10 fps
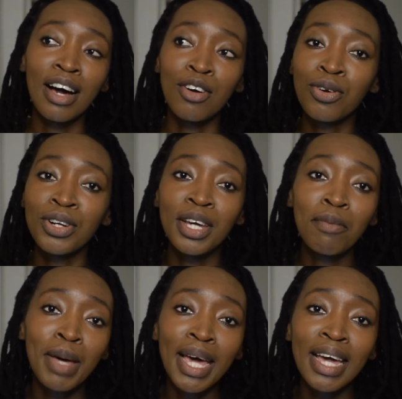
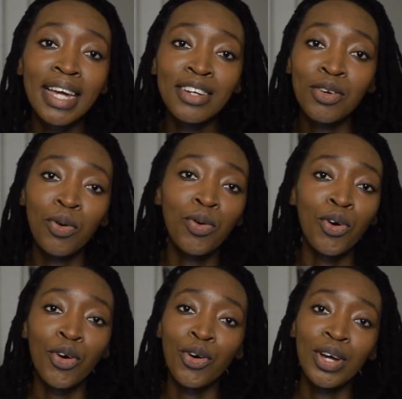chronic pain
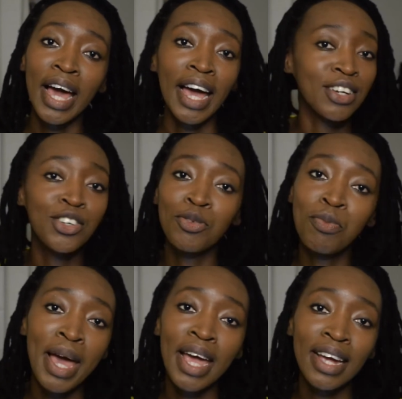or acute
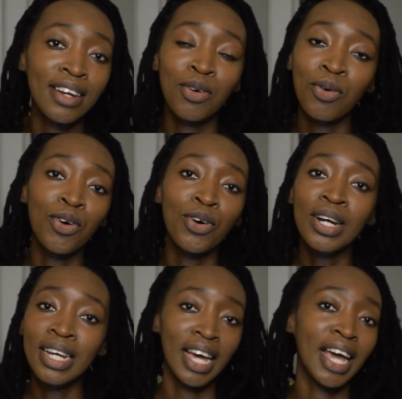pain or
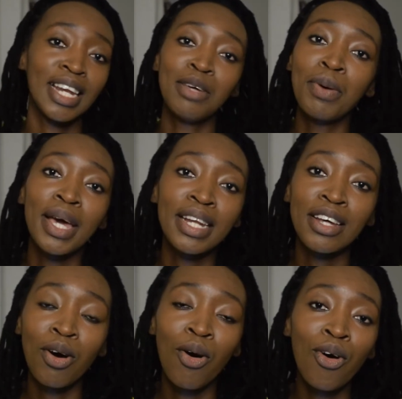any pain
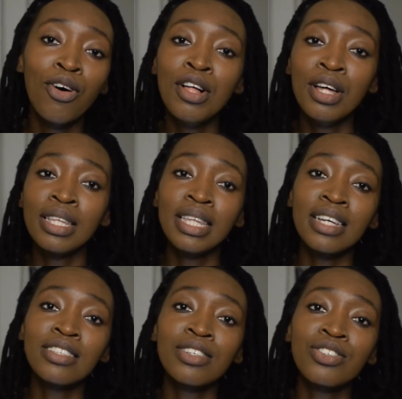at all.
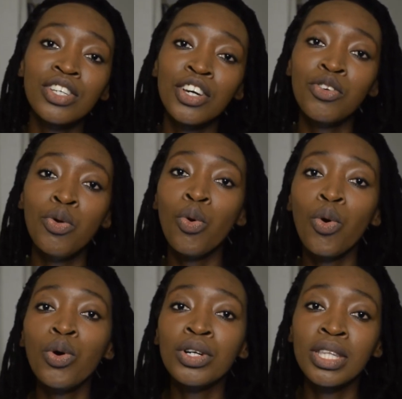They just
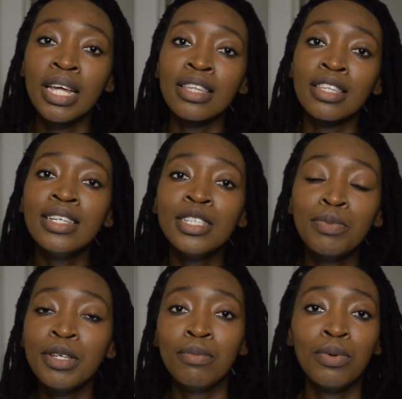ignored that these
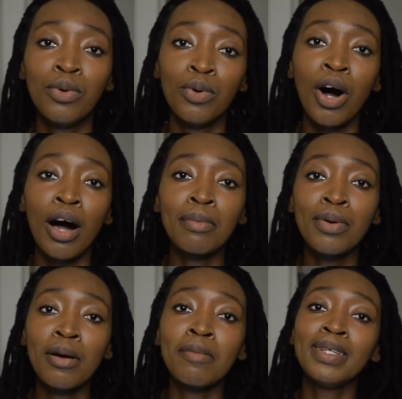people are
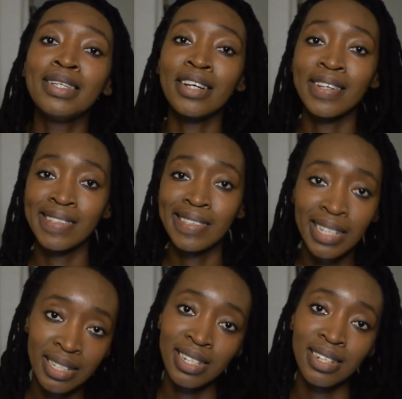probably
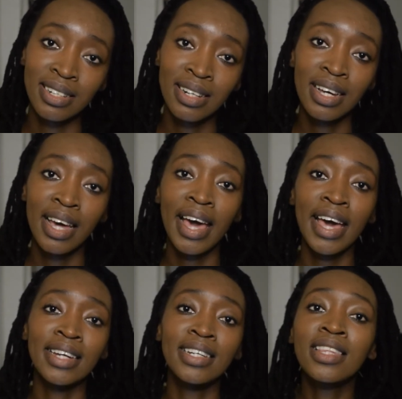addicted,
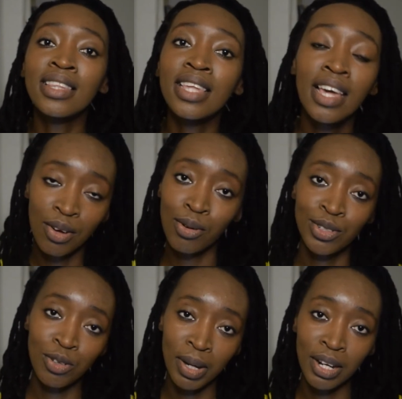and they
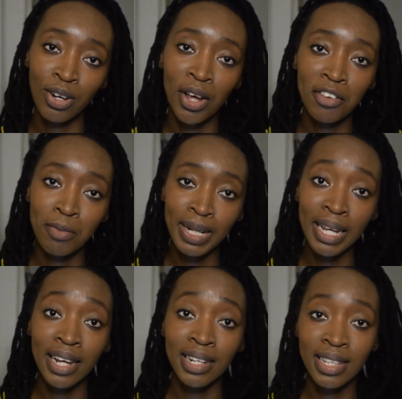also made a lot of money
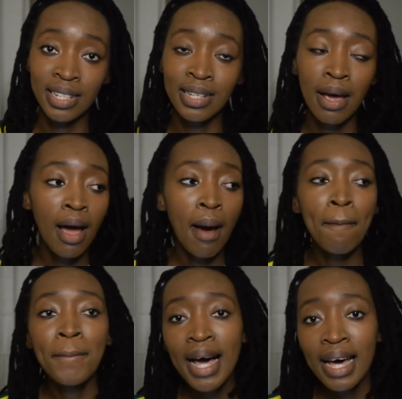out of this.
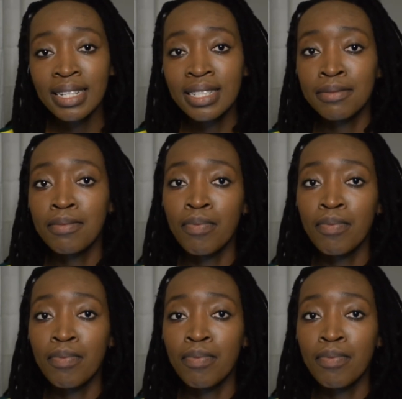But